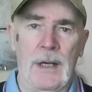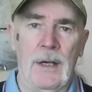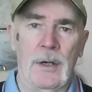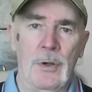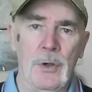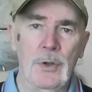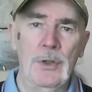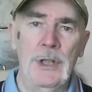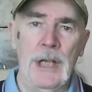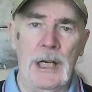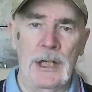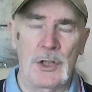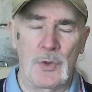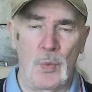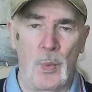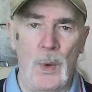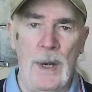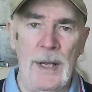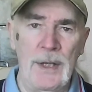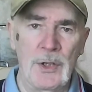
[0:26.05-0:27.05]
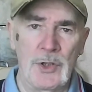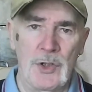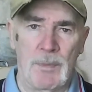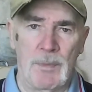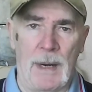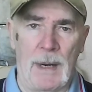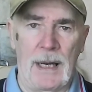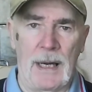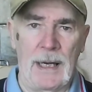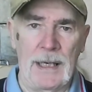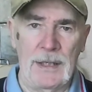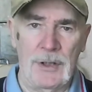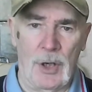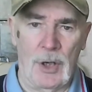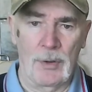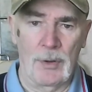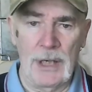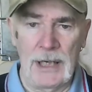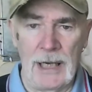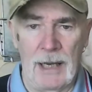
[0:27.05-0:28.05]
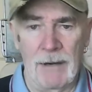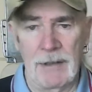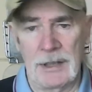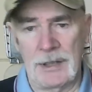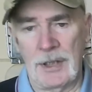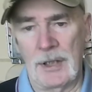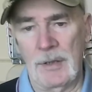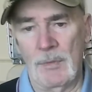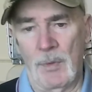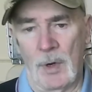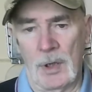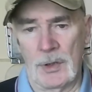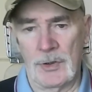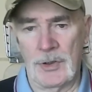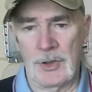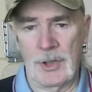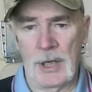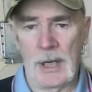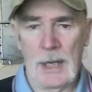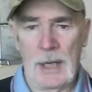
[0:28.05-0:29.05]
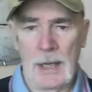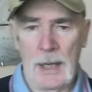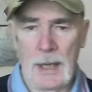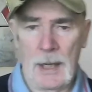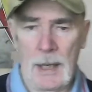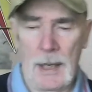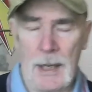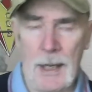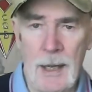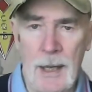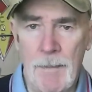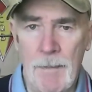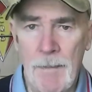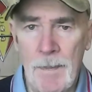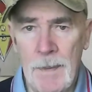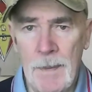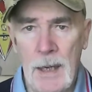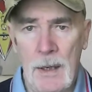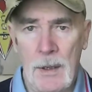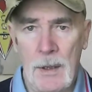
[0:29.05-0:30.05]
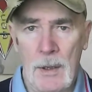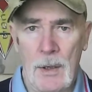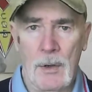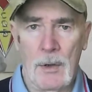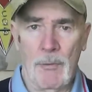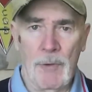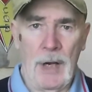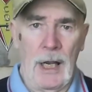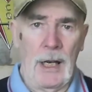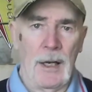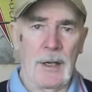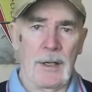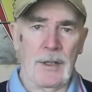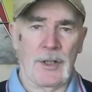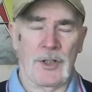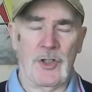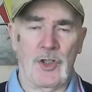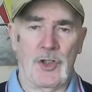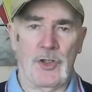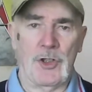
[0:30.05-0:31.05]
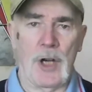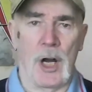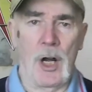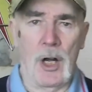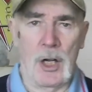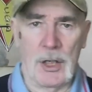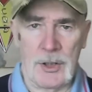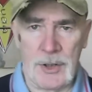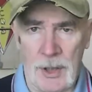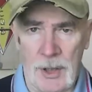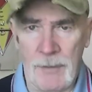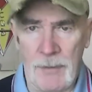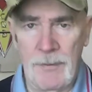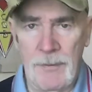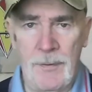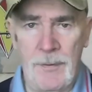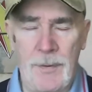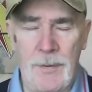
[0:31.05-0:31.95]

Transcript: Who Dares Wins by Tony Geraghty was really the start of